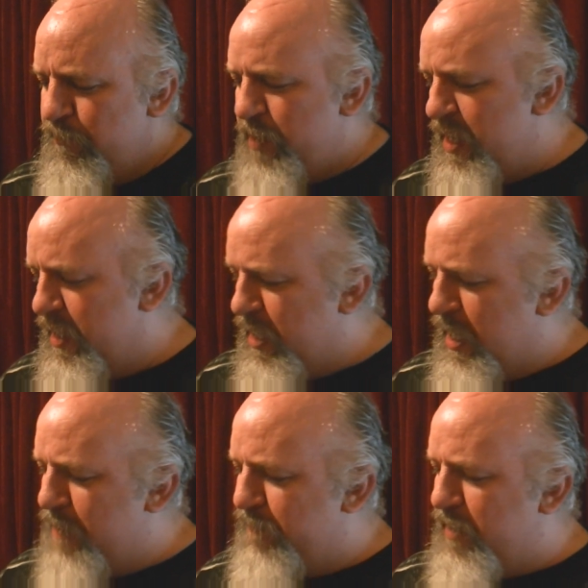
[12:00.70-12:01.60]
big
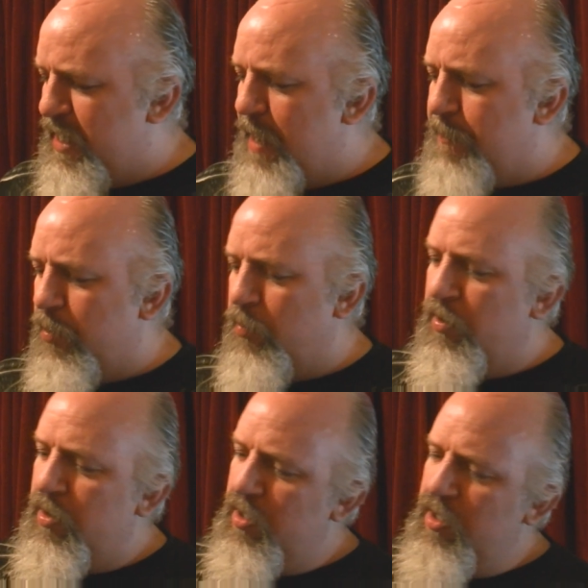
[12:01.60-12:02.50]
hefty apple,
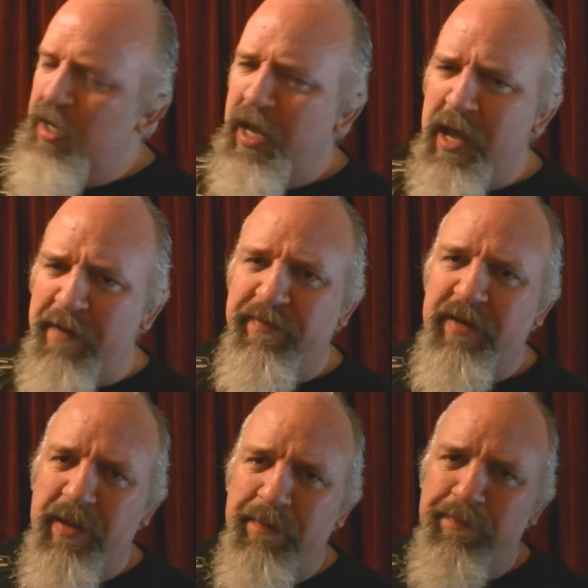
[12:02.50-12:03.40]

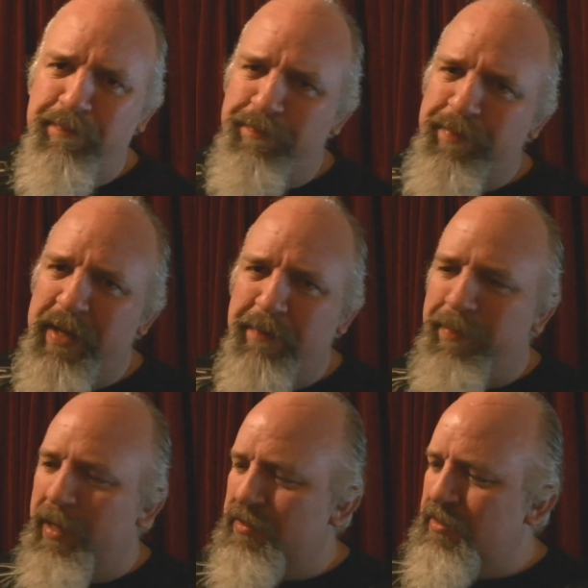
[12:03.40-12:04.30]
hefty, big
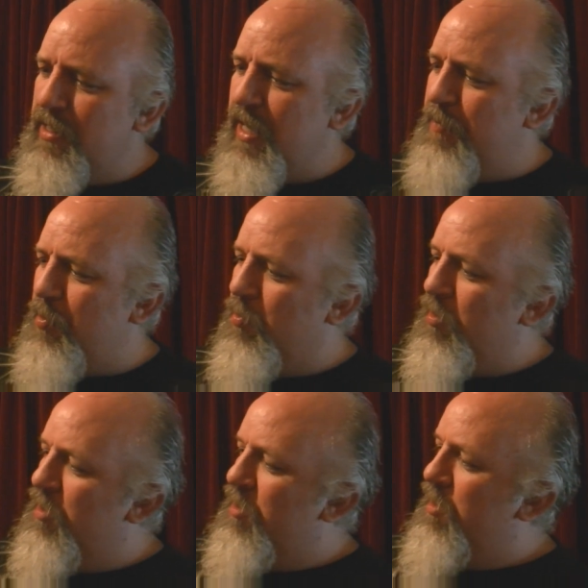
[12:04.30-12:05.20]
bastard apple.
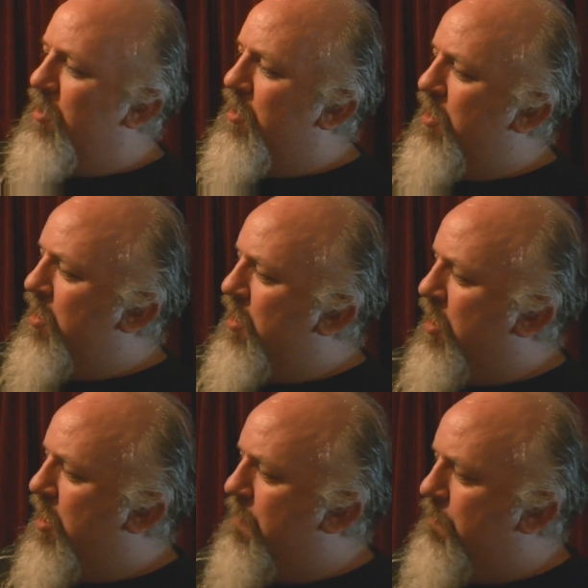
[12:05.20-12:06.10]

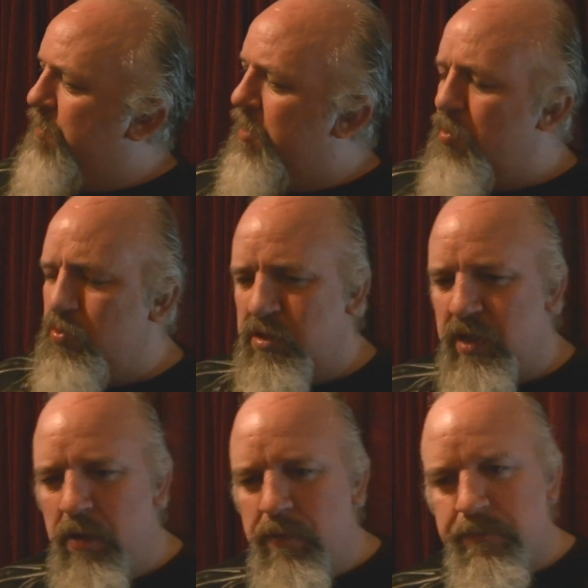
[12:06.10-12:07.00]
Um, but
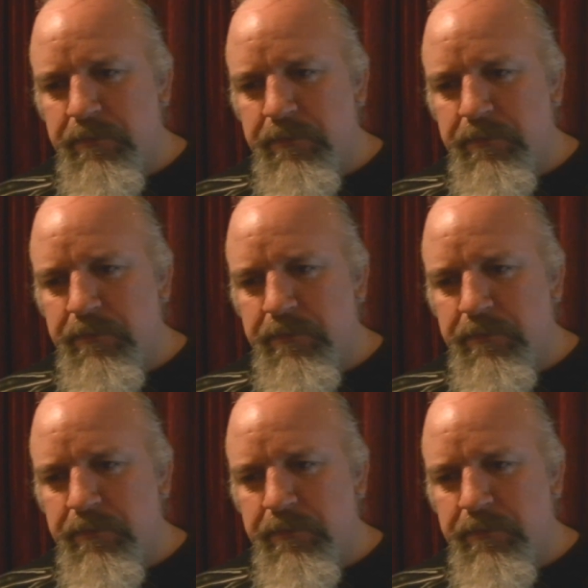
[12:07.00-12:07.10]
also,